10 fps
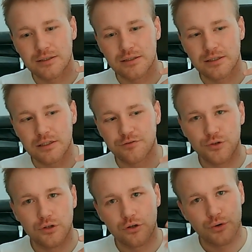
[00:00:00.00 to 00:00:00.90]
if
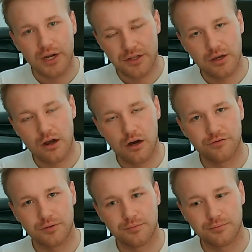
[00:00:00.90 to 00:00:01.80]
you're creating a
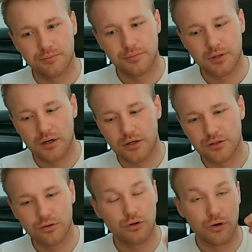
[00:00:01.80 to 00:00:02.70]
coffee,
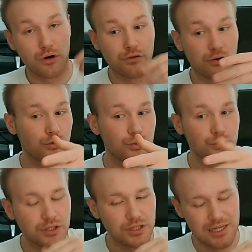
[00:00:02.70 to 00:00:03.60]
because or
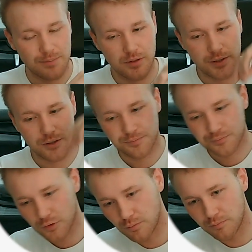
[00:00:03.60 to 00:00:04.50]
using a supplement.
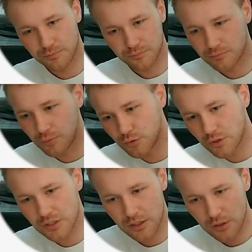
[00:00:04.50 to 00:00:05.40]
You put
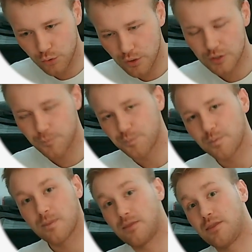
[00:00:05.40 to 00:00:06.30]
this into it,
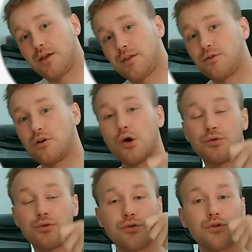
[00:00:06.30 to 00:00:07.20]
then you go
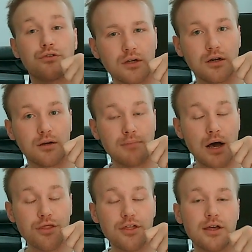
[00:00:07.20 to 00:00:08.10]
to your
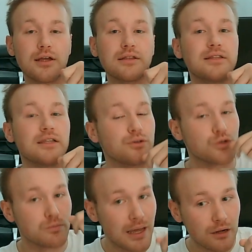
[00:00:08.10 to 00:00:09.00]
mouth, then you
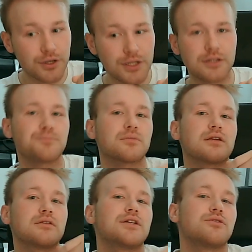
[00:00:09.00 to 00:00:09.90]
smell on it,
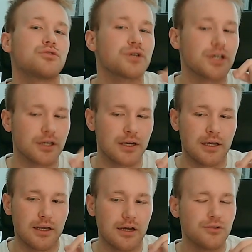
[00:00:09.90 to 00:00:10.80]
and then you drink,
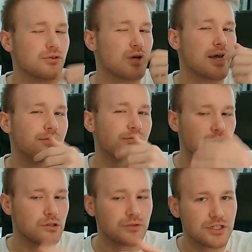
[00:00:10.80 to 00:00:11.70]
and you can
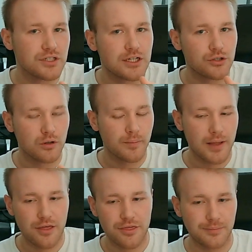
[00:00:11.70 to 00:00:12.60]
follow this natural
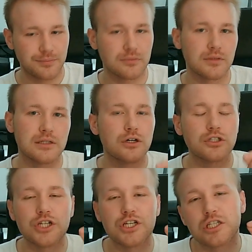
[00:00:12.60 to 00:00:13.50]
path. It not
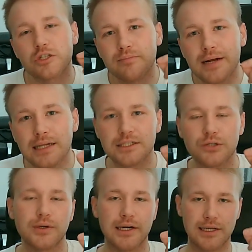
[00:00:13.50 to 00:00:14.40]
just smells
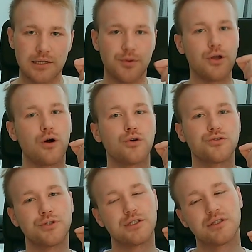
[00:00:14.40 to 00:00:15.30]
great, but
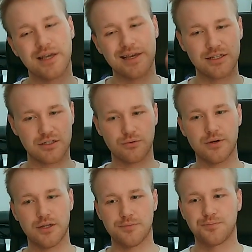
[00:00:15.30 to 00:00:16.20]
also it tastes
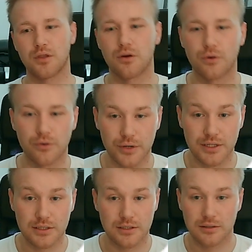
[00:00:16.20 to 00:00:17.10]
great, or
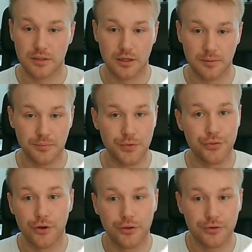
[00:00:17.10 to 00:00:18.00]
it's
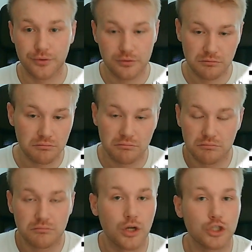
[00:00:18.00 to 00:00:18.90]
not
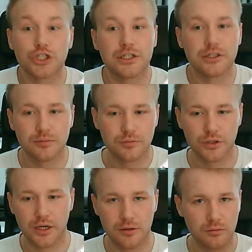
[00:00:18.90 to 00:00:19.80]
shit. You
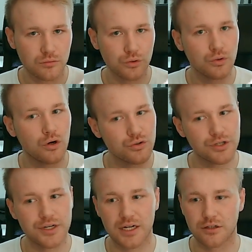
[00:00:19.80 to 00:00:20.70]
can do also the
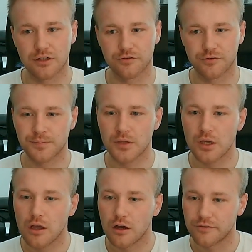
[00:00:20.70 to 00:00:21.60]
negative
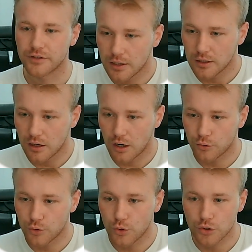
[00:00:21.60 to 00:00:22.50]
of it. How
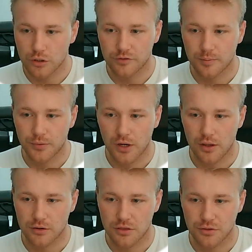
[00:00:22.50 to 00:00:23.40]
crucial of a
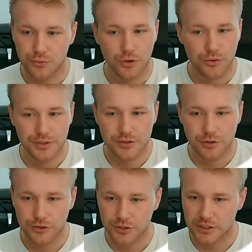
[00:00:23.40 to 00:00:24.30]
product through her
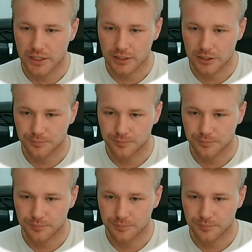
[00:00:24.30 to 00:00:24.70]
research? Exactly.